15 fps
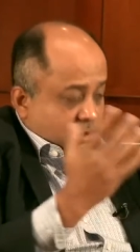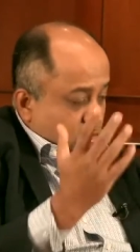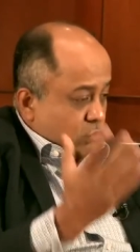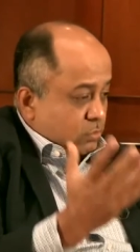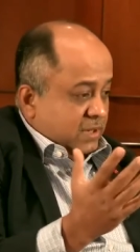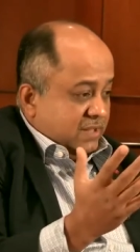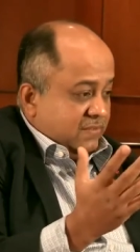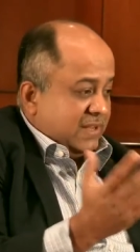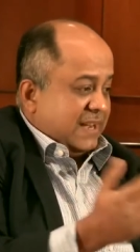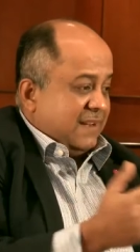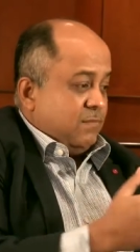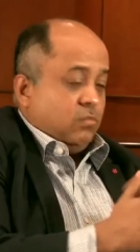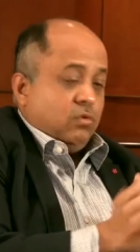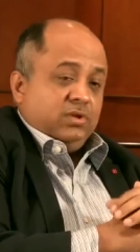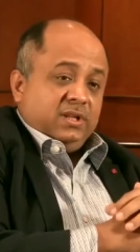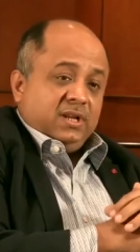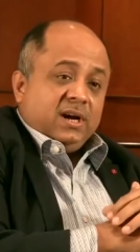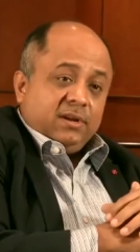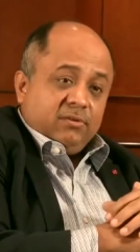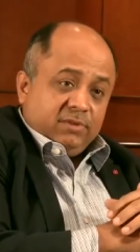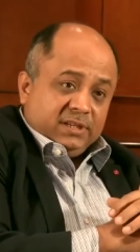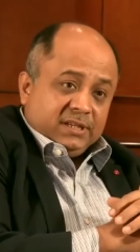Globally, we have more than
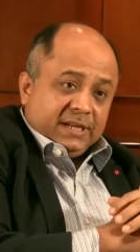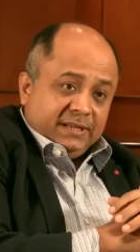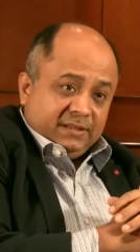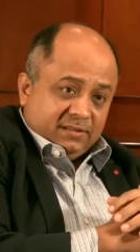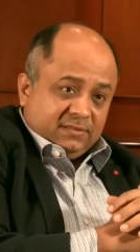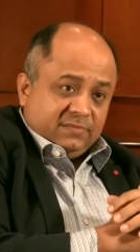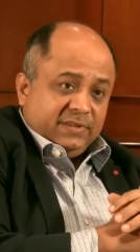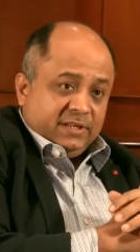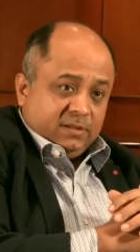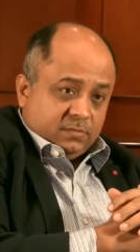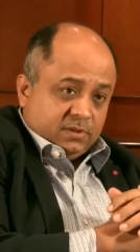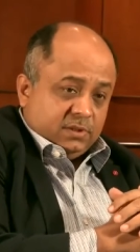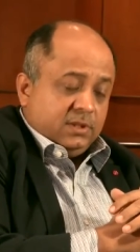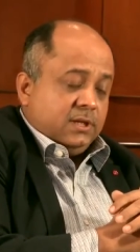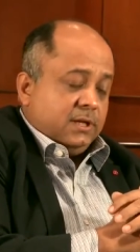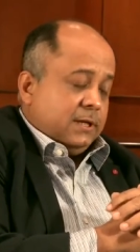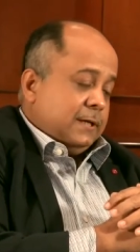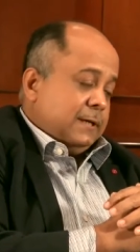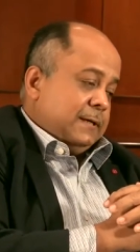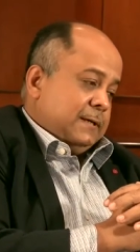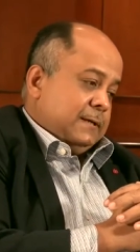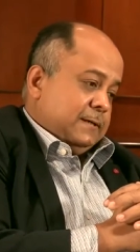one hundred titles available.
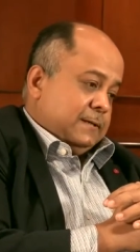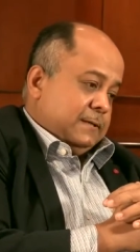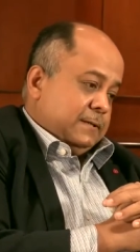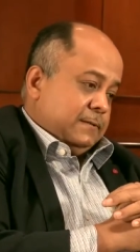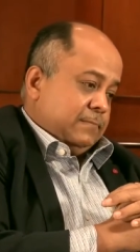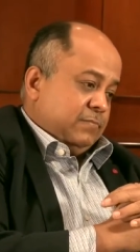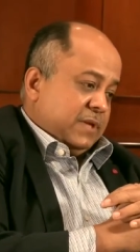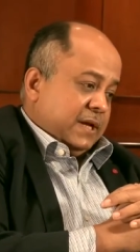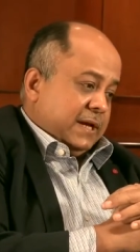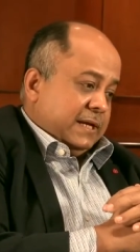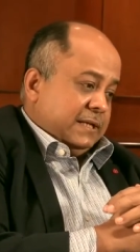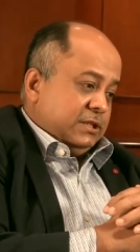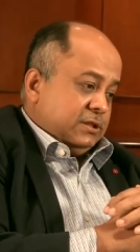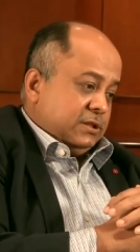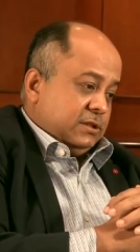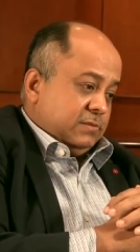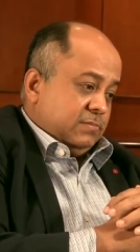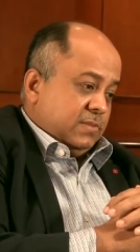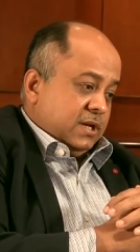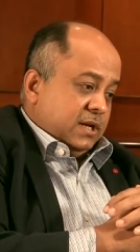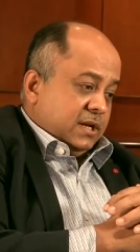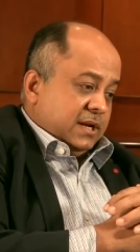Uh, and uh,
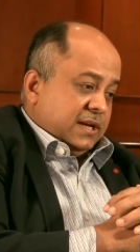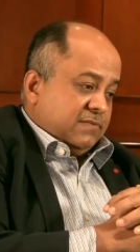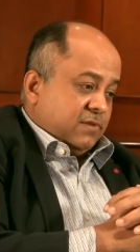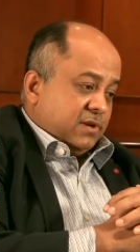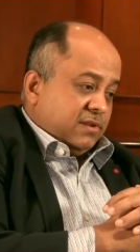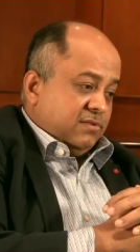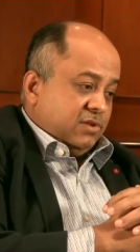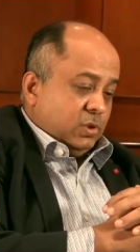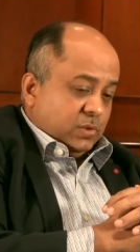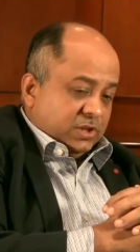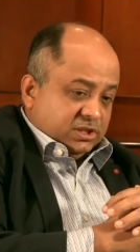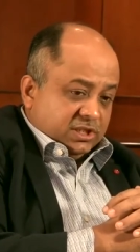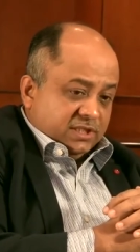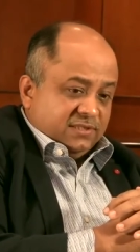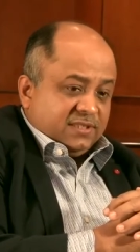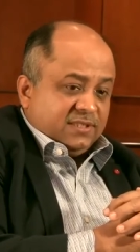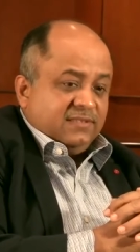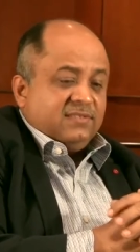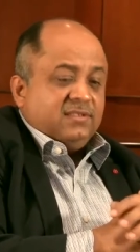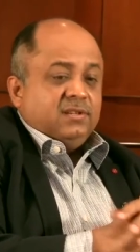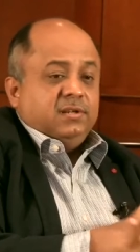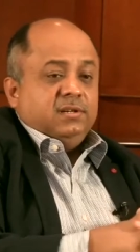as far as U H D is
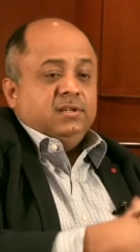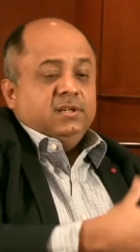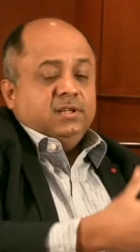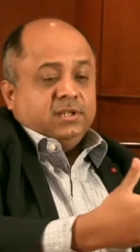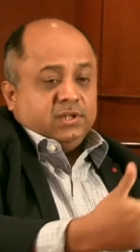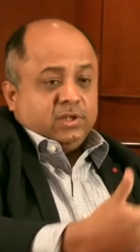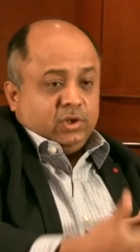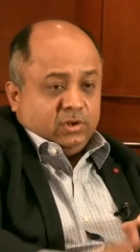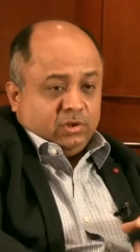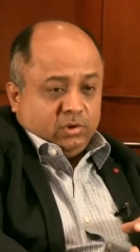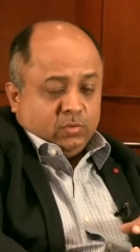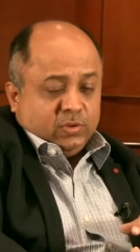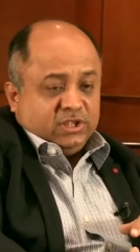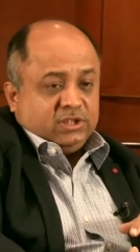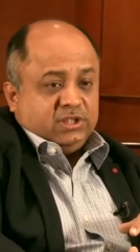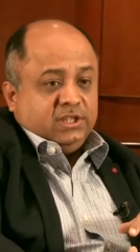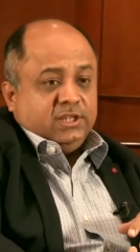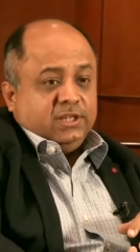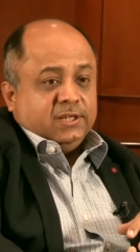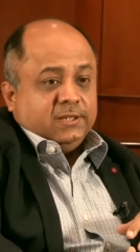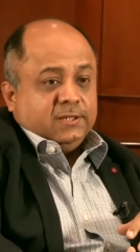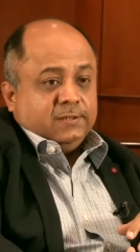concerned, U H
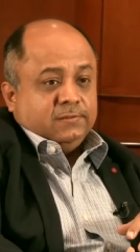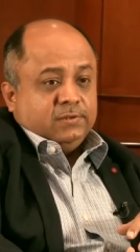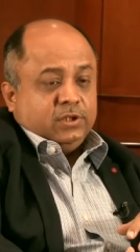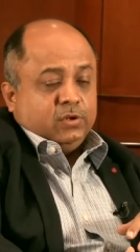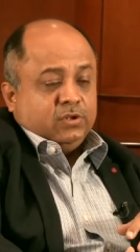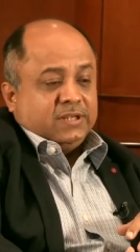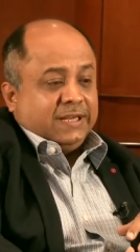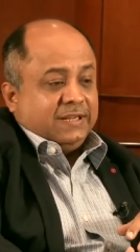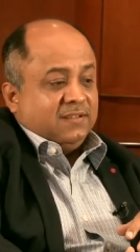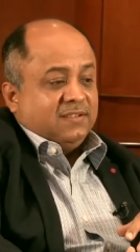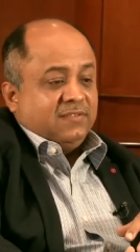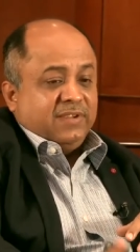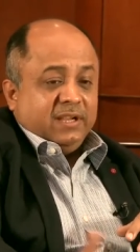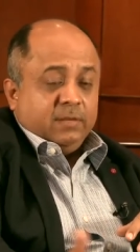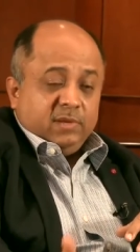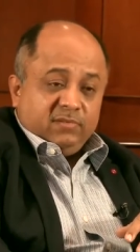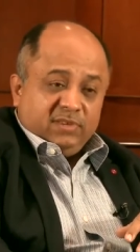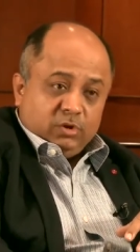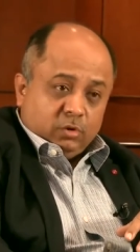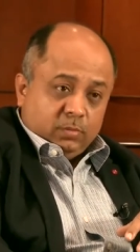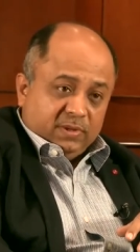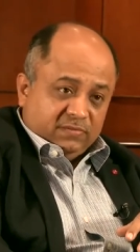D uh, you know, titles available
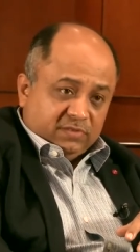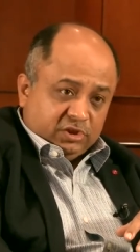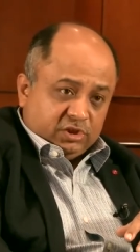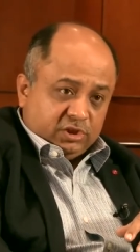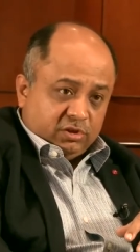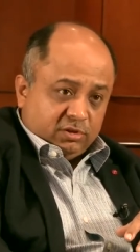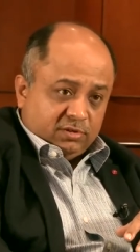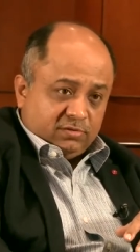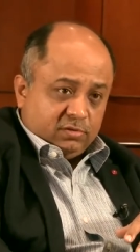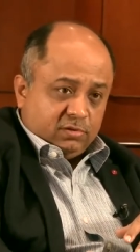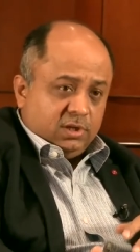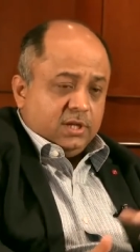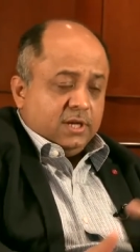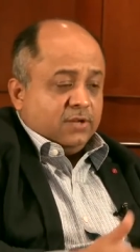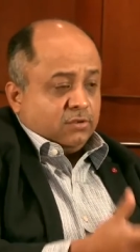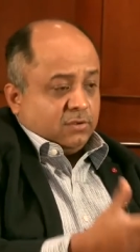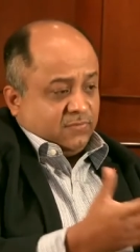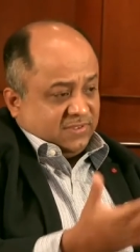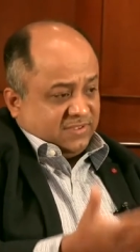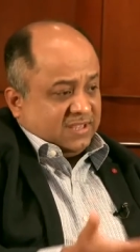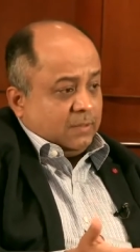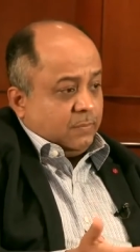with Dolby Vision also. So
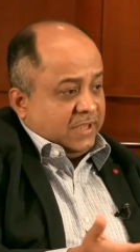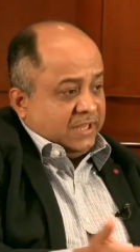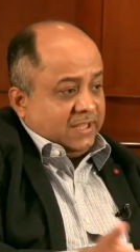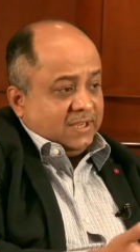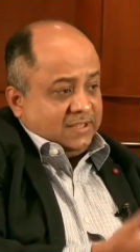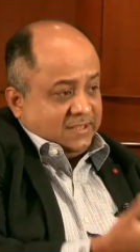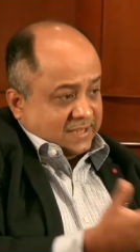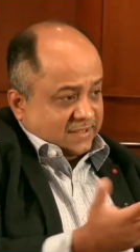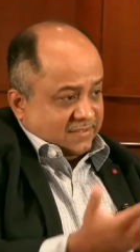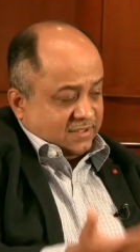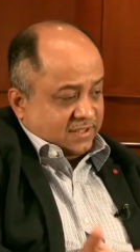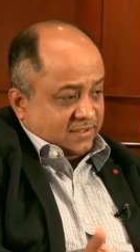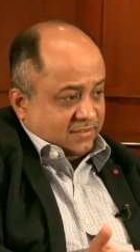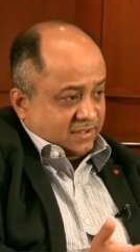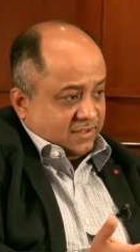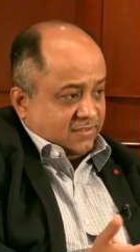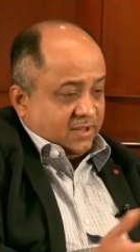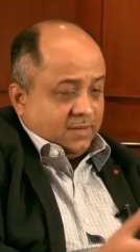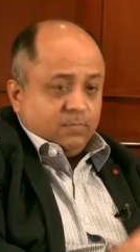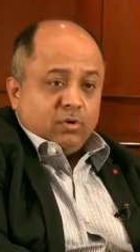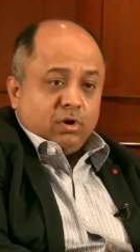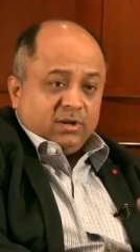physical media, yes, is, is
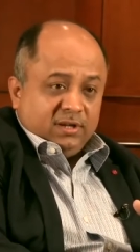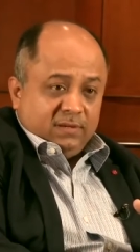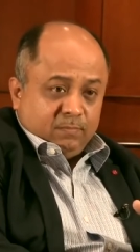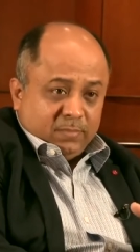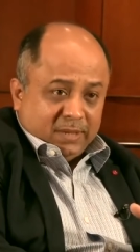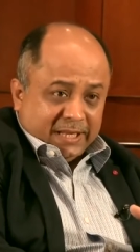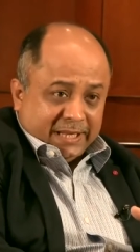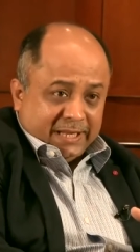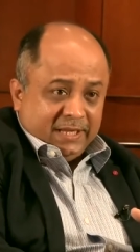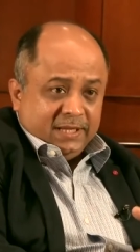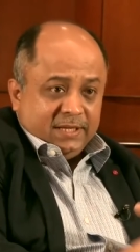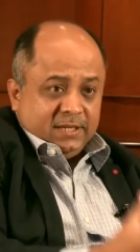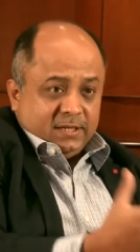an important play.